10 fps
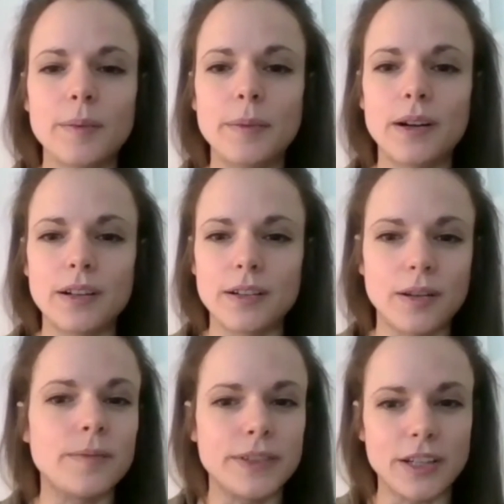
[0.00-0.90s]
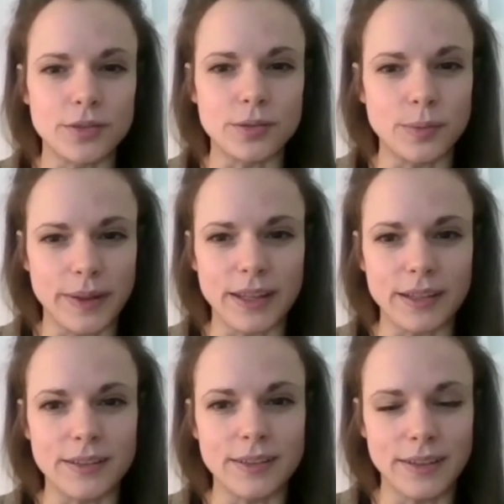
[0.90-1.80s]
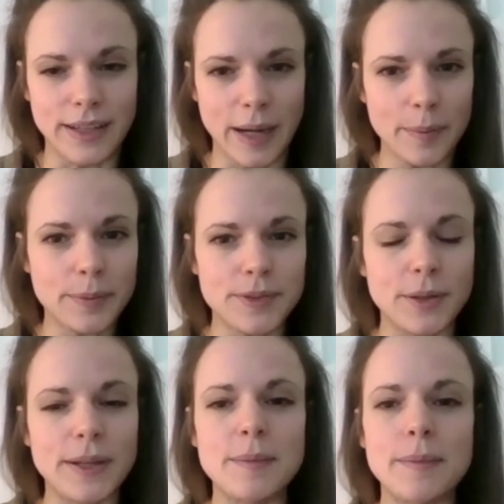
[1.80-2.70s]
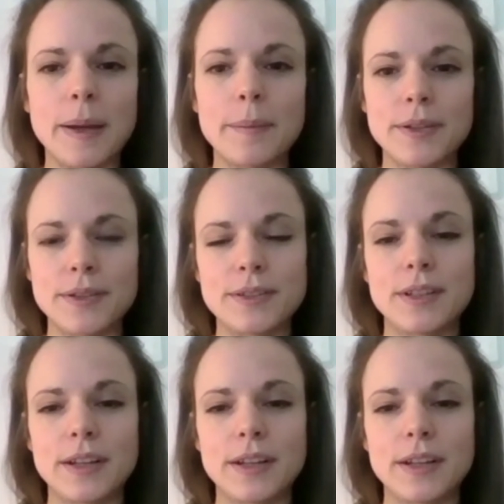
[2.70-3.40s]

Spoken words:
are confidential within GAP. So any members,